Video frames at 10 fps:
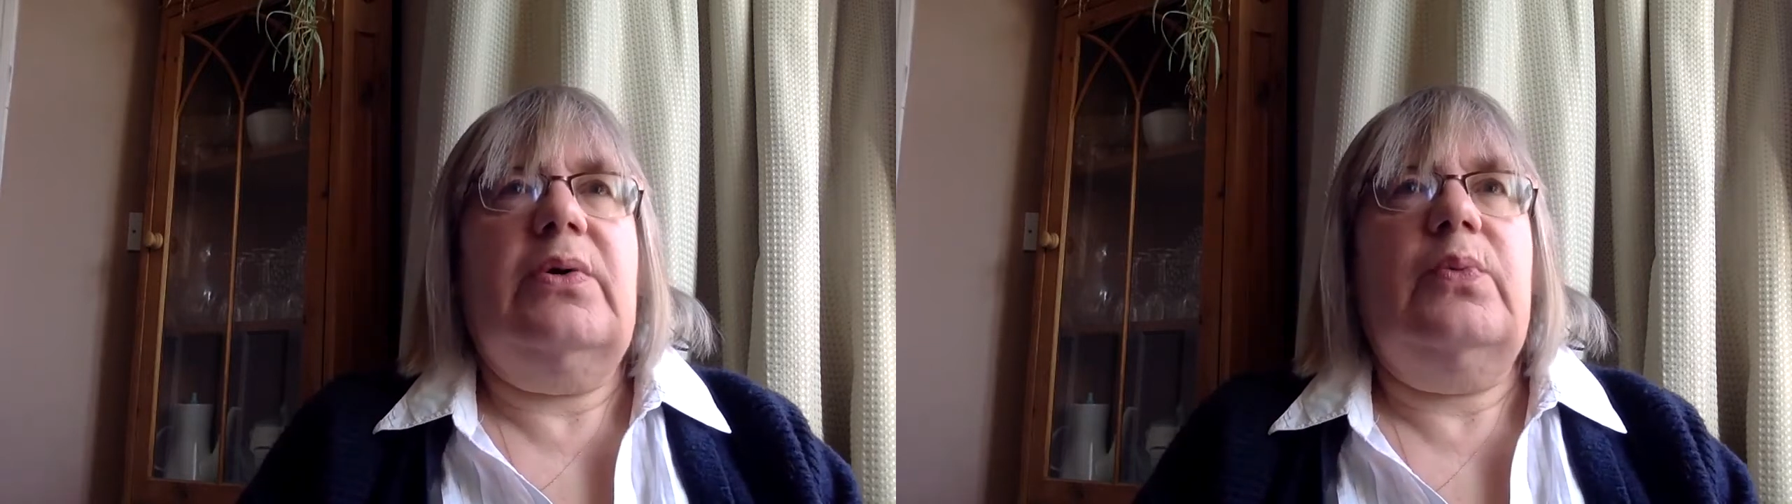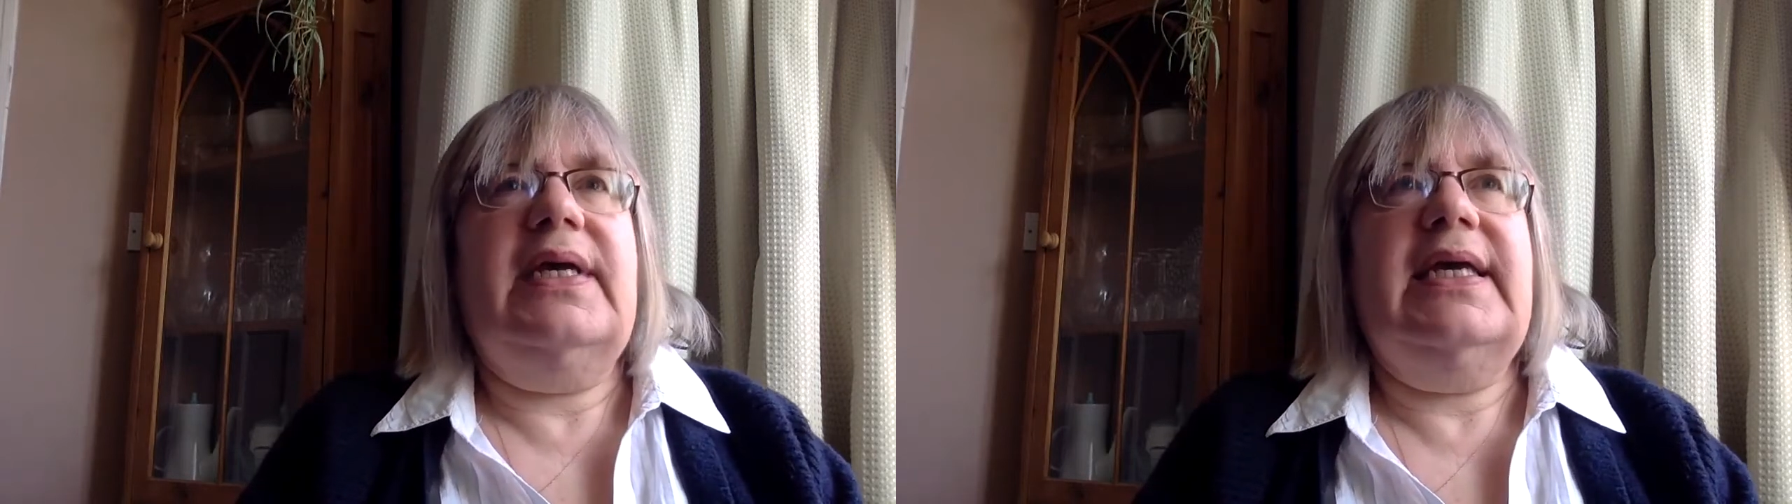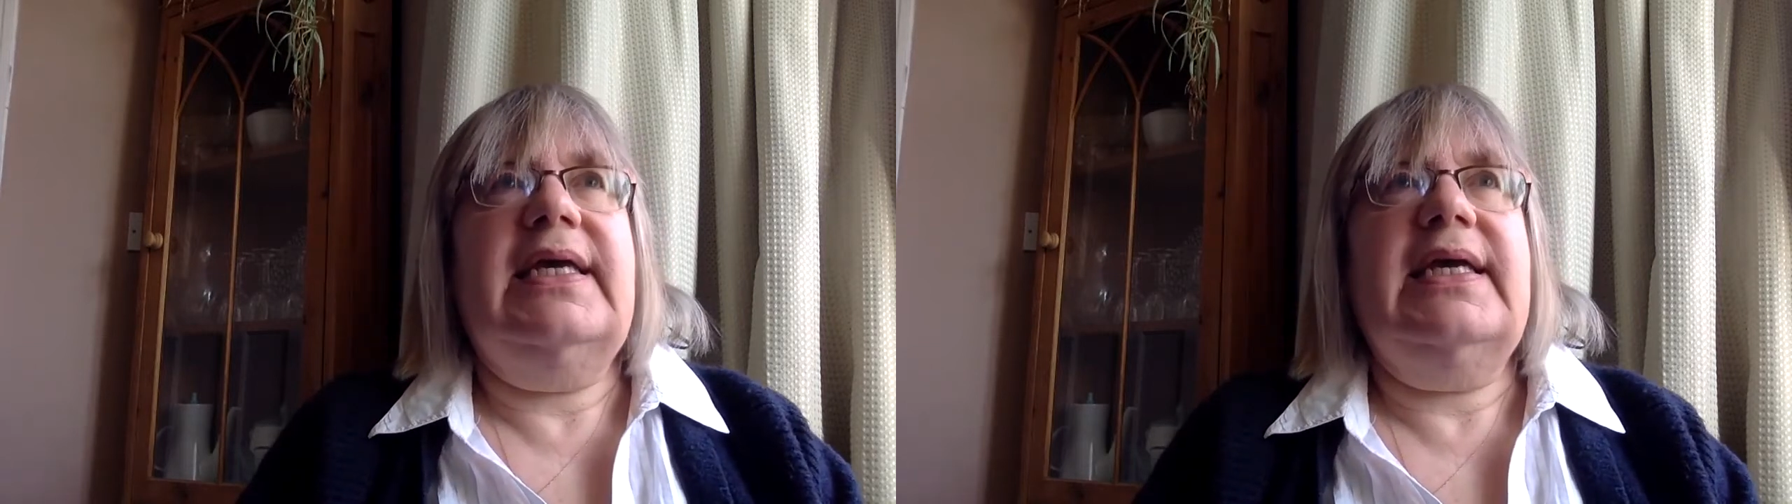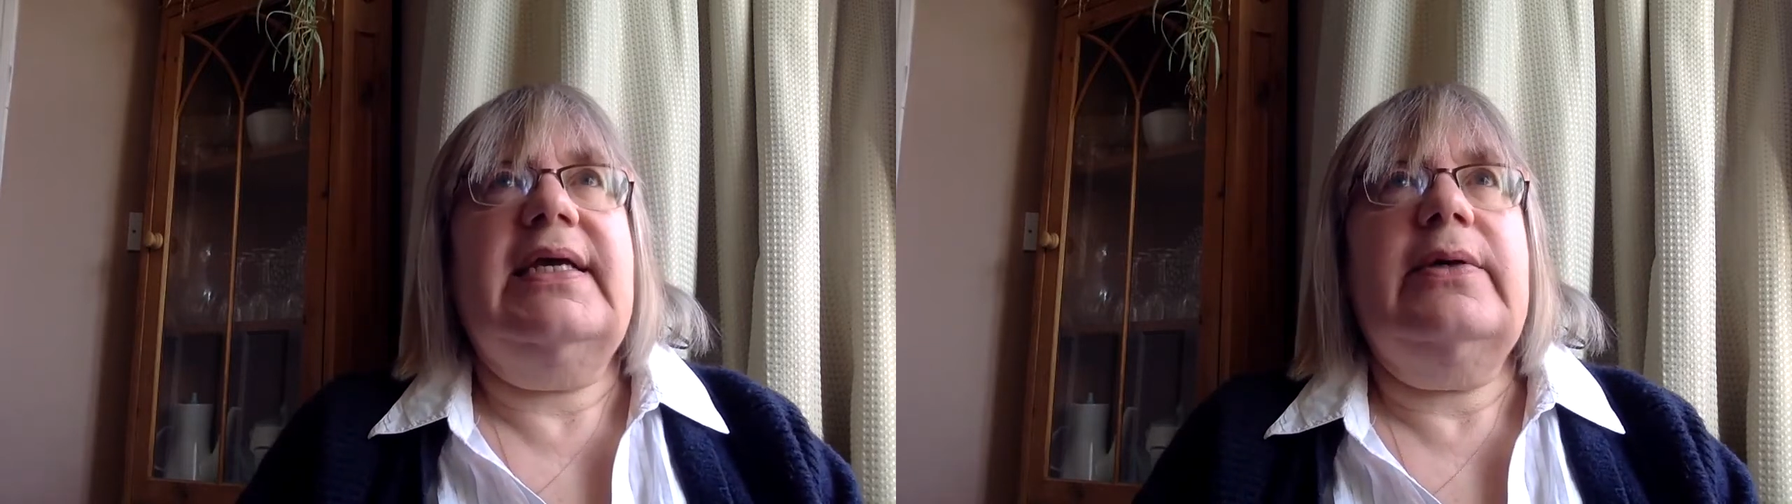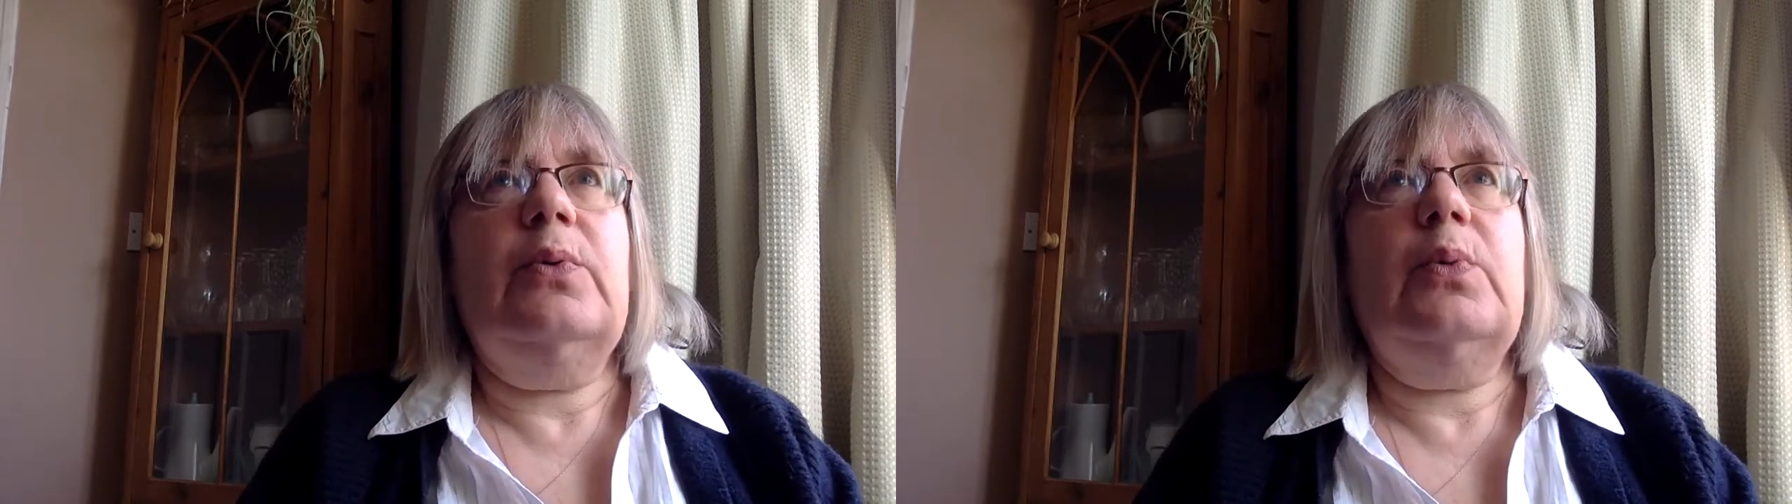
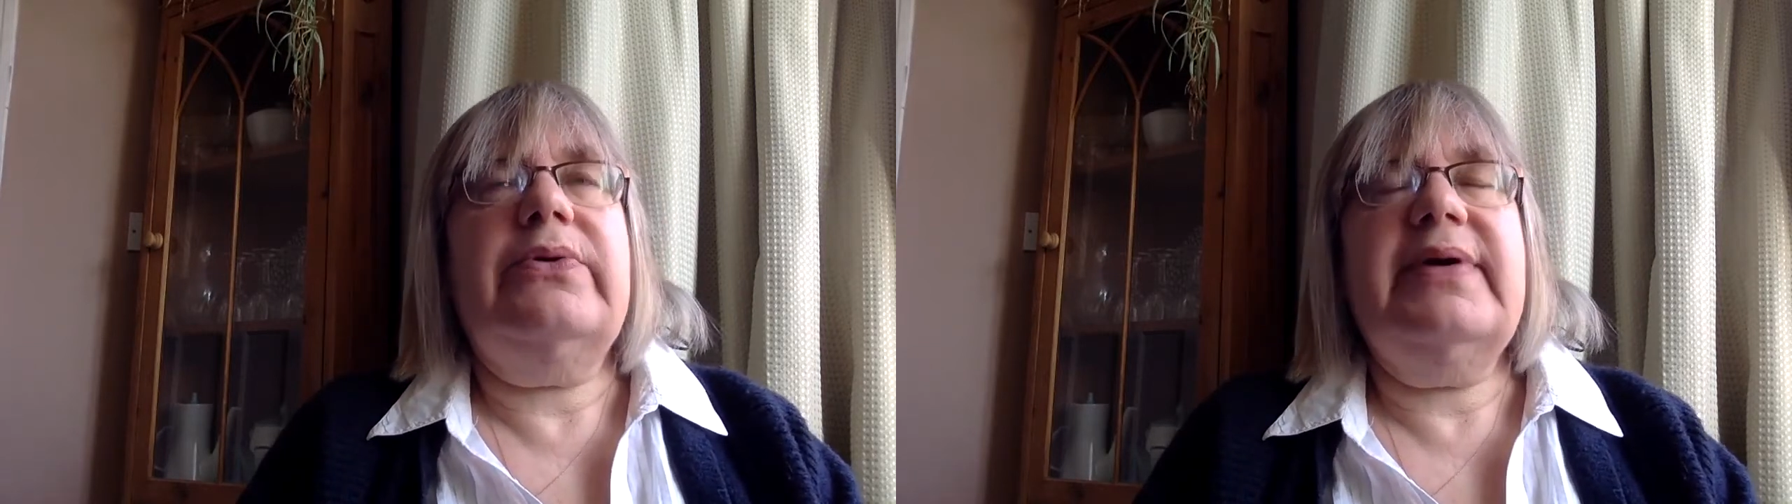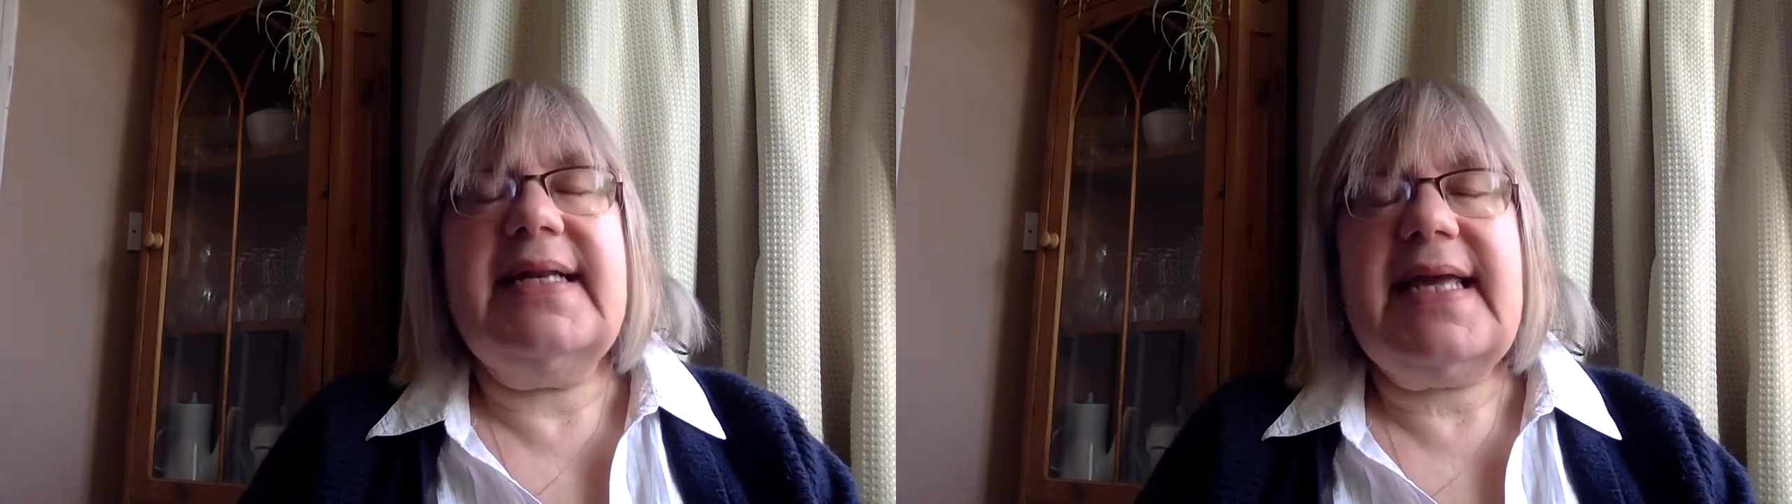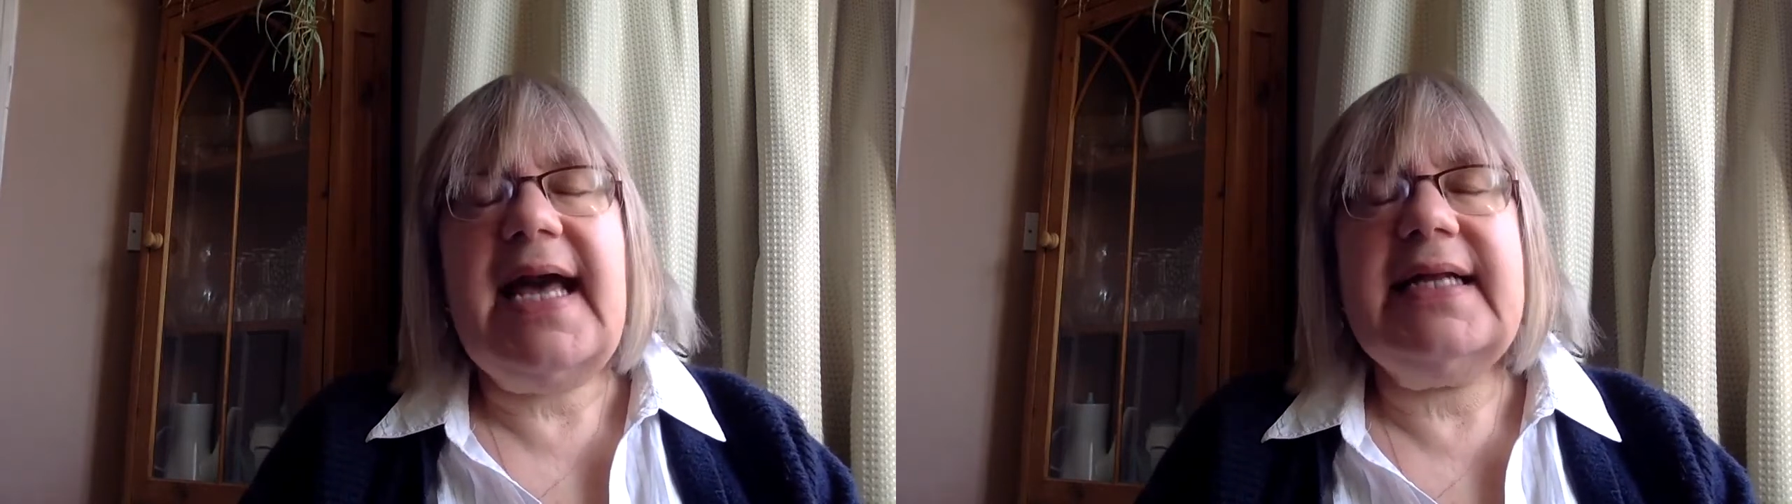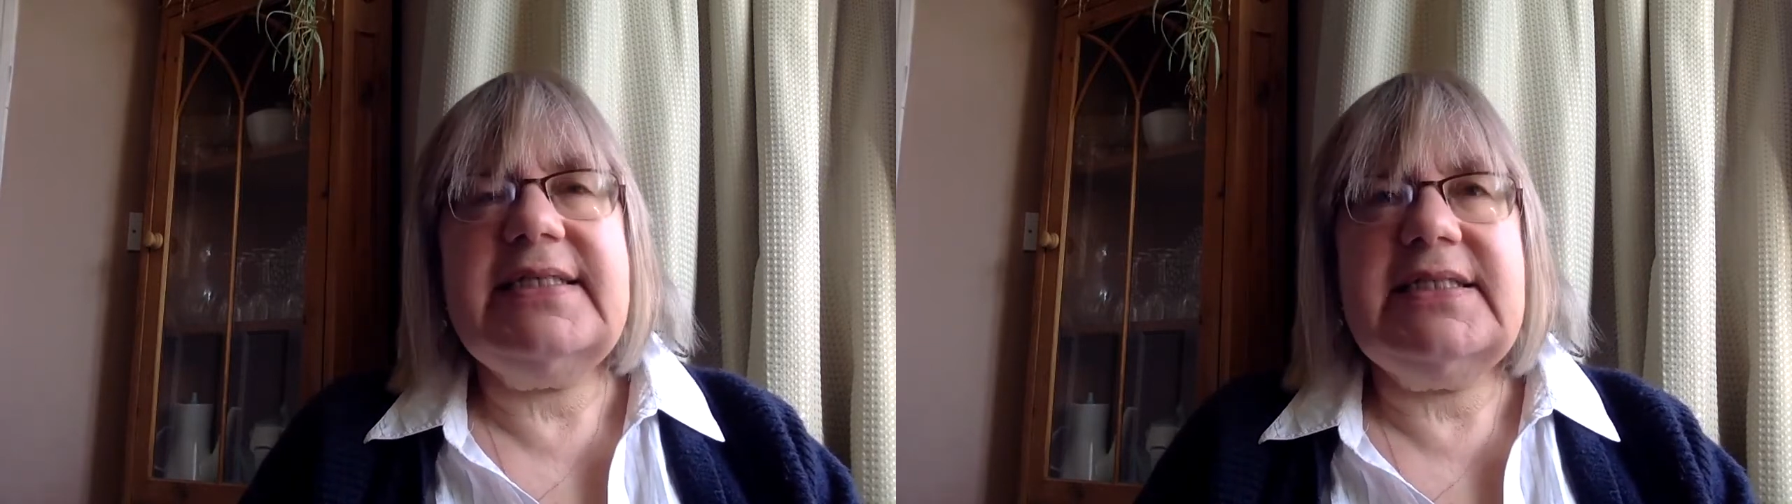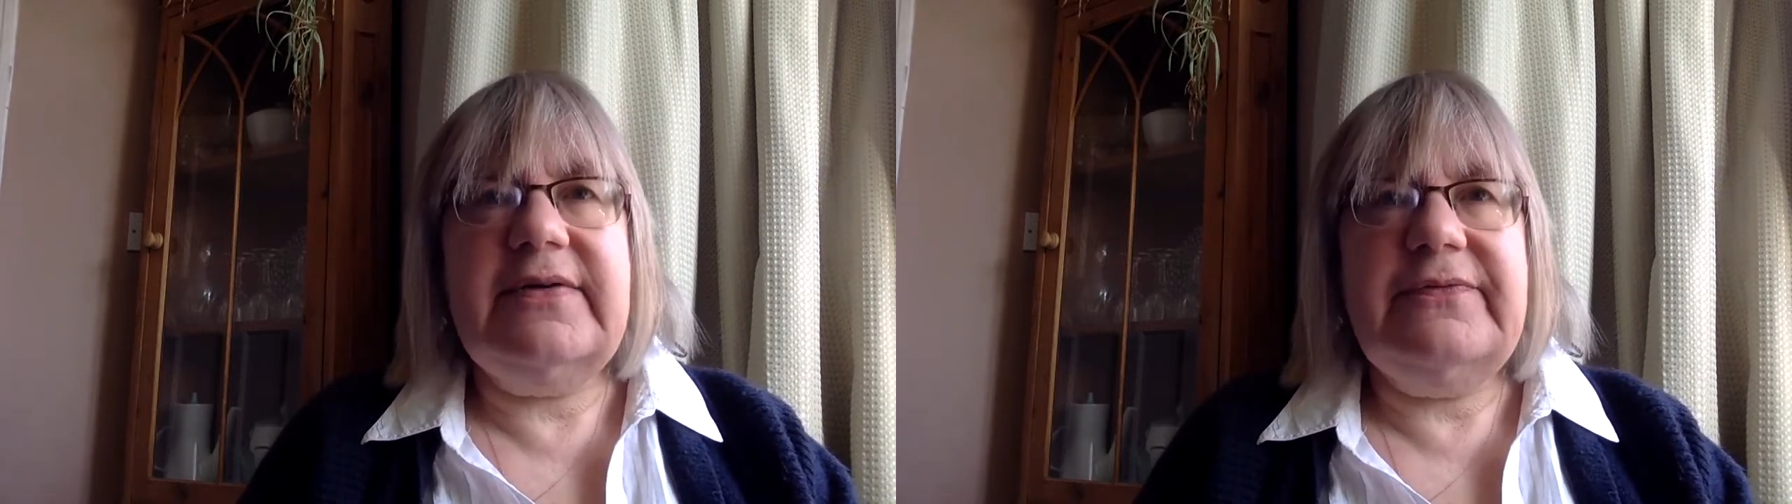we were in Canada